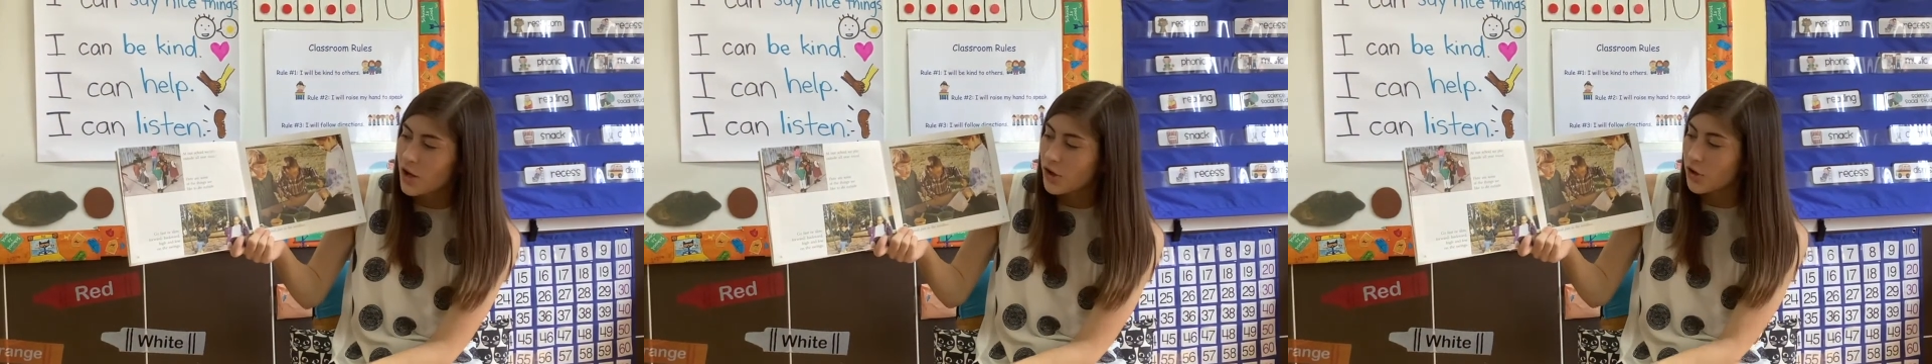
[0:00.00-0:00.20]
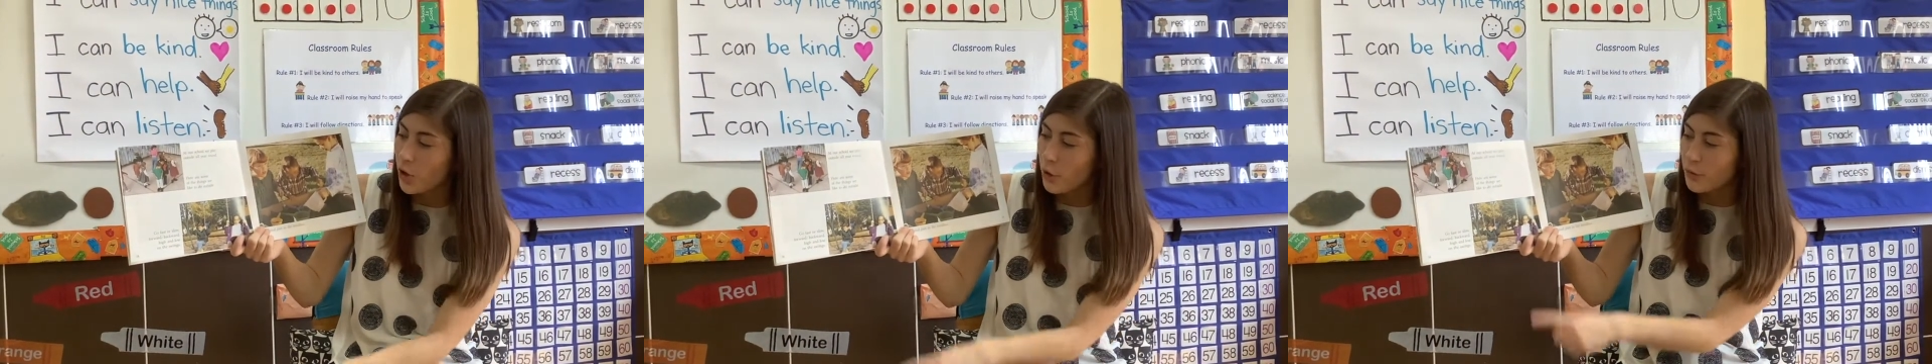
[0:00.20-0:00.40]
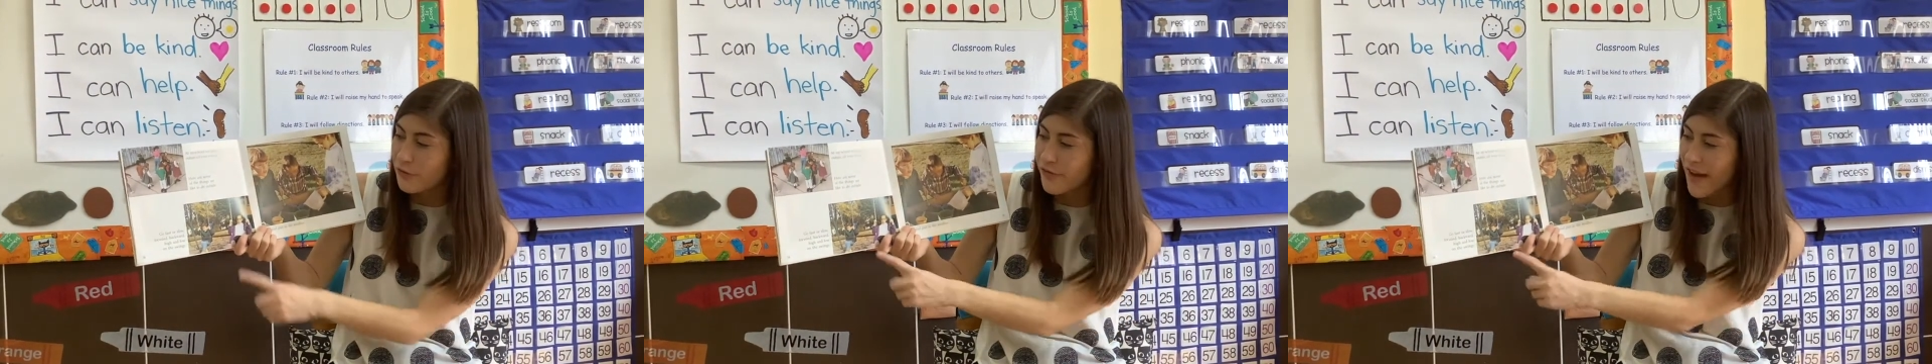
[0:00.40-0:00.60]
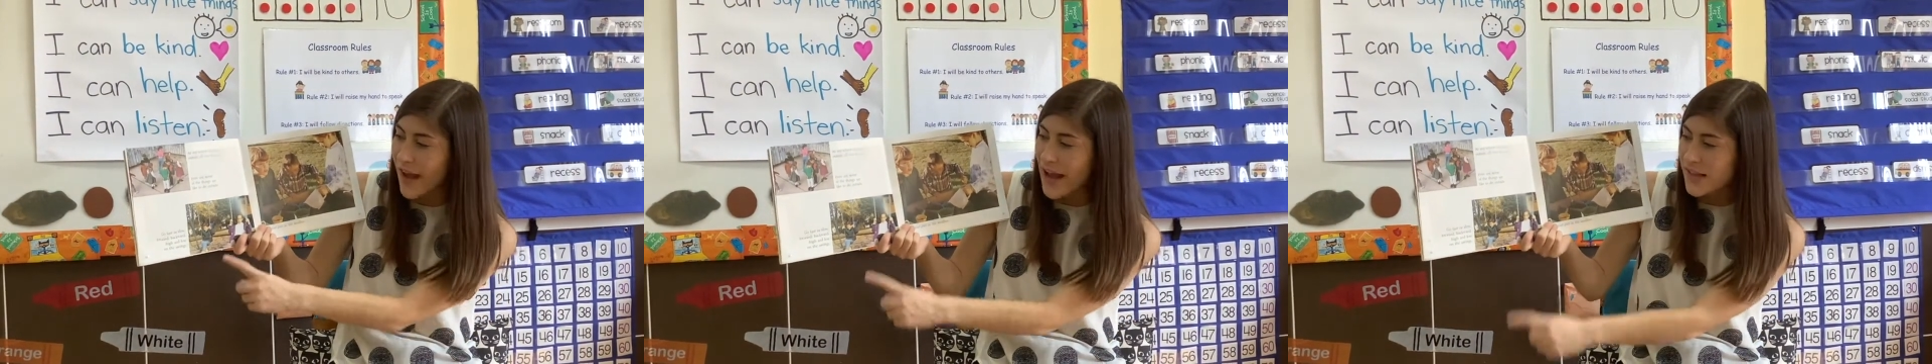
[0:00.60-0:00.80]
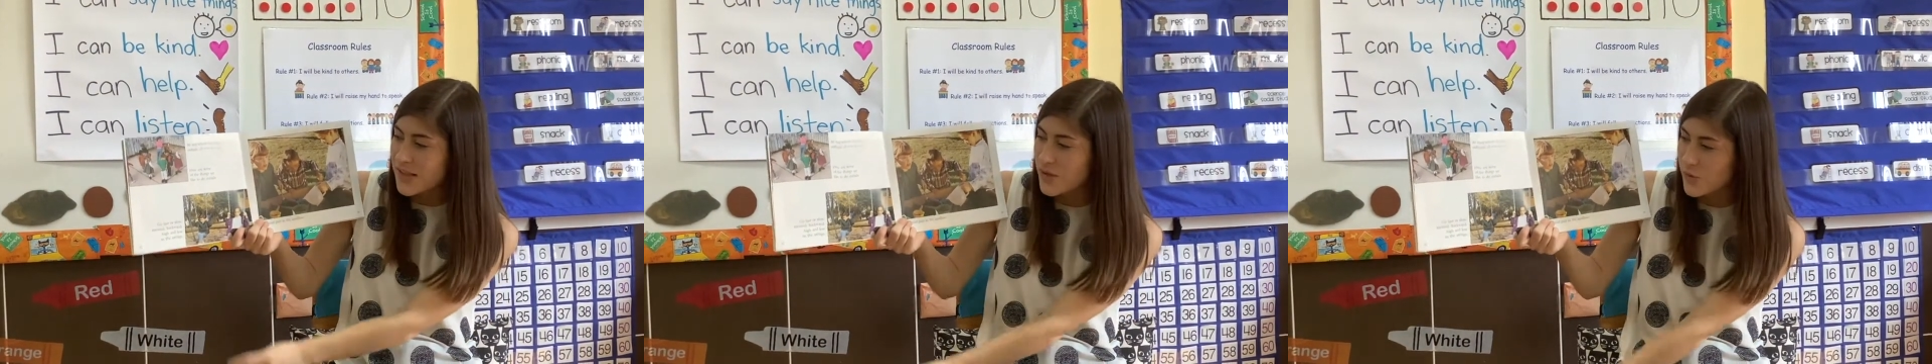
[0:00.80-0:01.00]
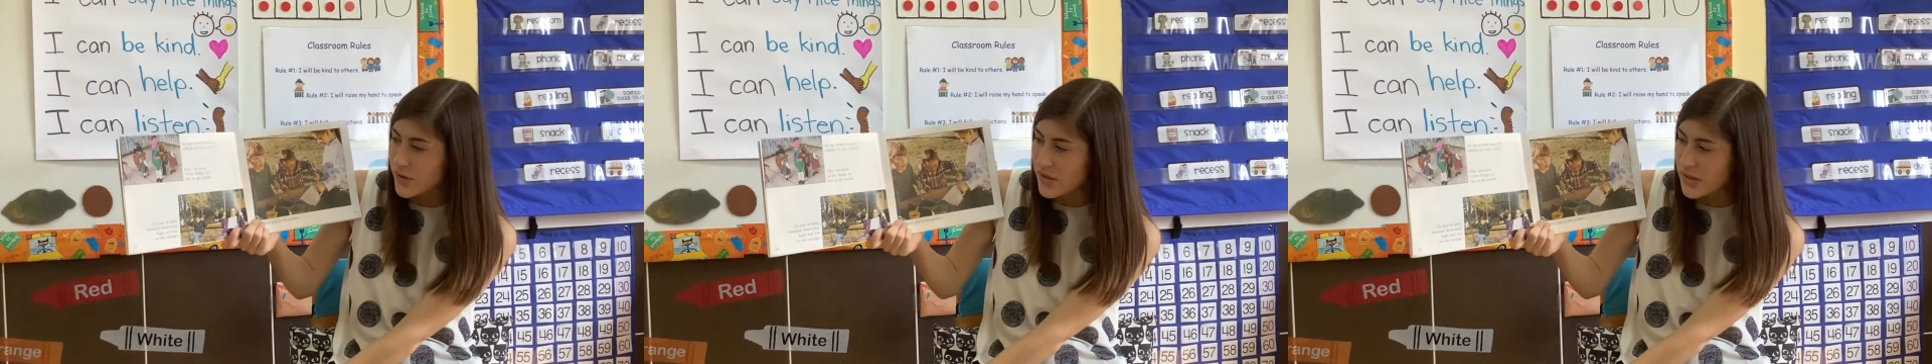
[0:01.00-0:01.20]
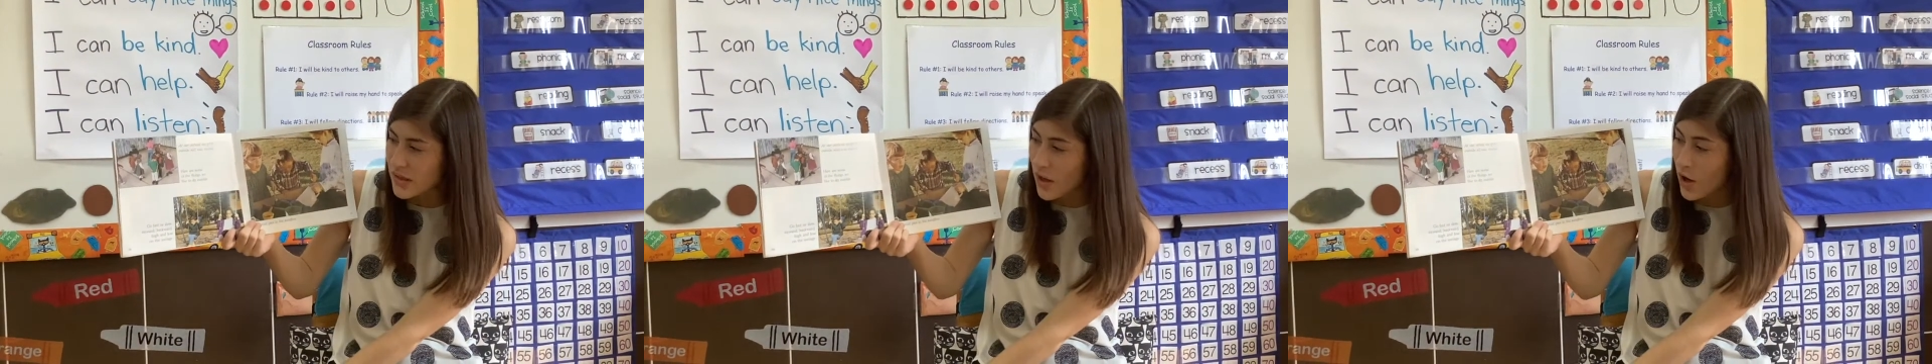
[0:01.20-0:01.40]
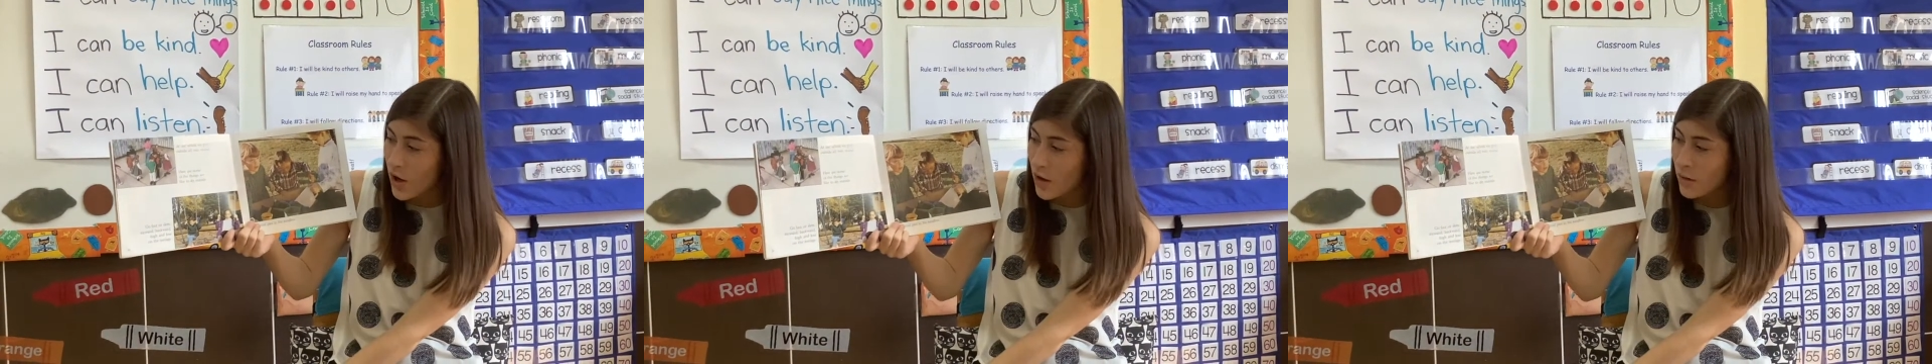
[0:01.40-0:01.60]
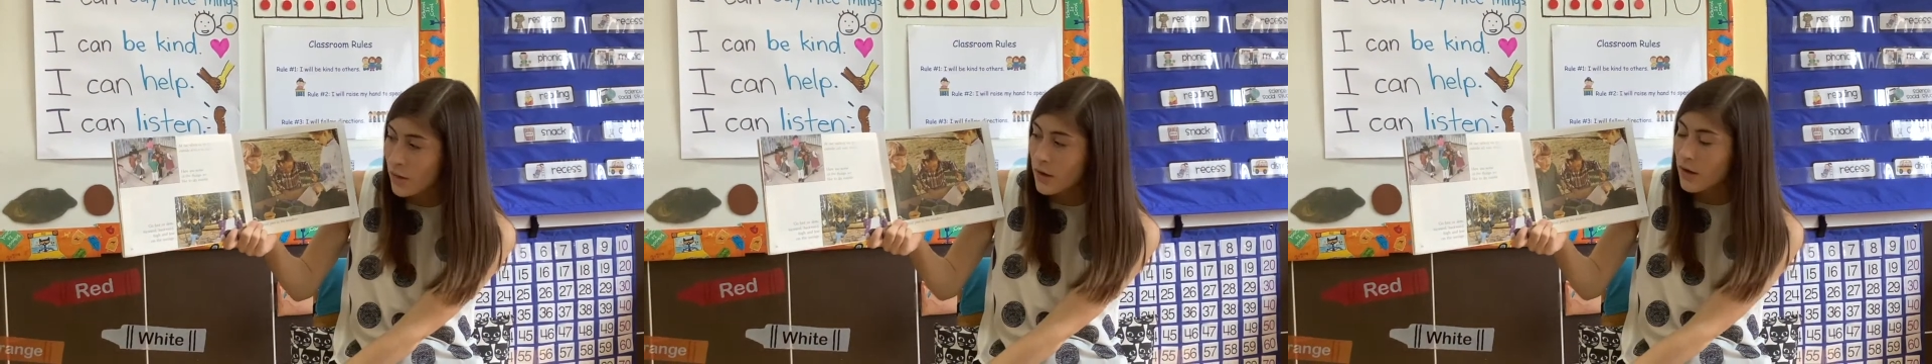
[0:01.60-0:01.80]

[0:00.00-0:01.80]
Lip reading: Go fast or slow,